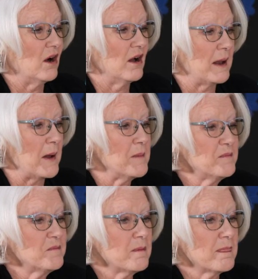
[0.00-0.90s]
on
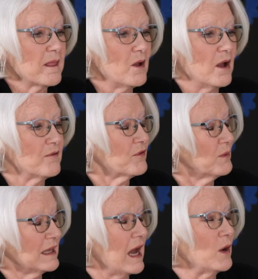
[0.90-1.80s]
for
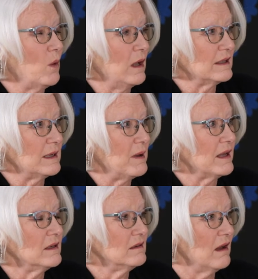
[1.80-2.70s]
really high quality,
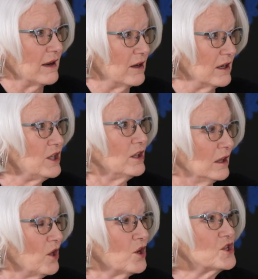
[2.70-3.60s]
but not on a
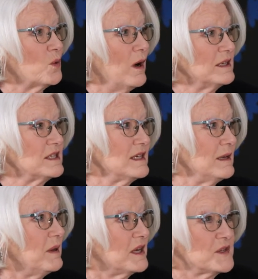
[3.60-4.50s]
large quantity,
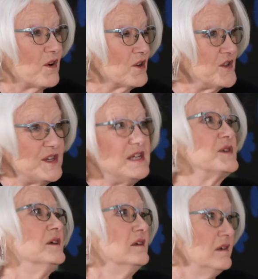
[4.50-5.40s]
because our
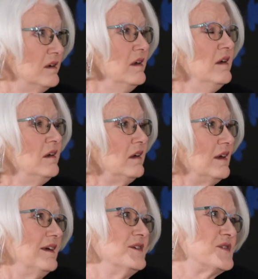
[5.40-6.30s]
season
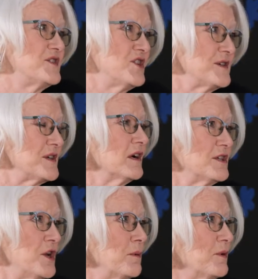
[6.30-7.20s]
is just
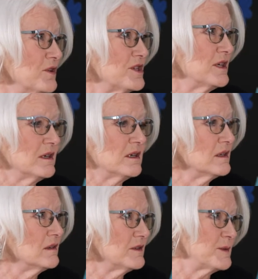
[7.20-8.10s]
October
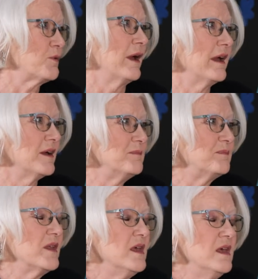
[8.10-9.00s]
to spring.
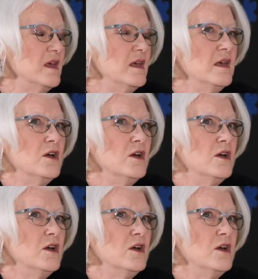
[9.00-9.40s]
Right.